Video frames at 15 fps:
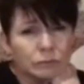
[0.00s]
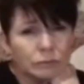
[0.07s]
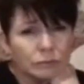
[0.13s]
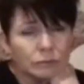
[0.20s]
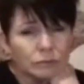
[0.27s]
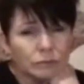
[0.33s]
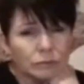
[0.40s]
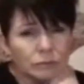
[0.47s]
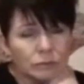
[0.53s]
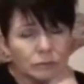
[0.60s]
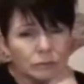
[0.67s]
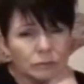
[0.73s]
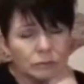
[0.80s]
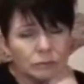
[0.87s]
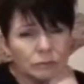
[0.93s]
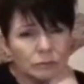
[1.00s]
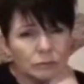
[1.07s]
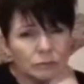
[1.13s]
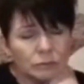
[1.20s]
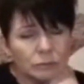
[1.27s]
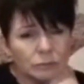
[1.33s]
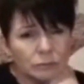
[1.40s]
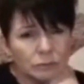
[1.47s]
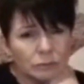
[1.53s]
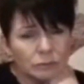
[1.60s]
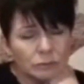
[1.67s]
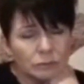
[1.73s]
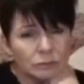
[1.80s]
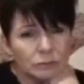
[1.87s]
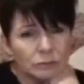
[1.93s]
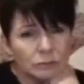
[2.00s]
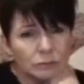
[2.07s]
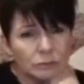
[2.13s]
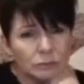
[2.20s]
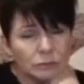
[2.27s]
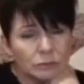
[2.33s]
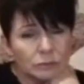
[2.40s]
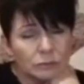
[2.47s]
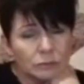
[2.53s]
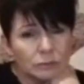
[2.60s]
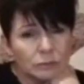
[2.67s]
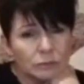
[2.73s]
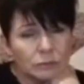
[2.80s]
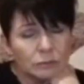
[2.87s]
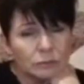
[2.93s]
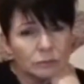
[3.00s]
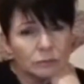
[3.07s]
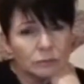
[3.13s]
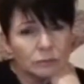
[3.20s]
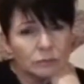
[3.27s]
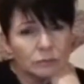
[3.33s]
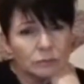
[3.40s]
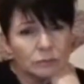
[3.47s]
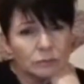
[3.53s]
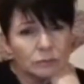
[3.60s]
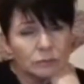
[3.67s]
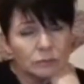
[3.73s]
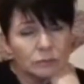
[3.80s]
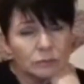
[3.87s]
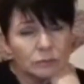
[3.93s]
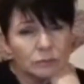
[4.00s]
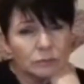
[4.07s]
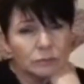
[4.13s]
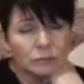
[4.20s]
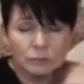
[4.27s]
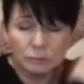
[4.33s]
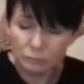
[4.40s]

The person shown says nothing.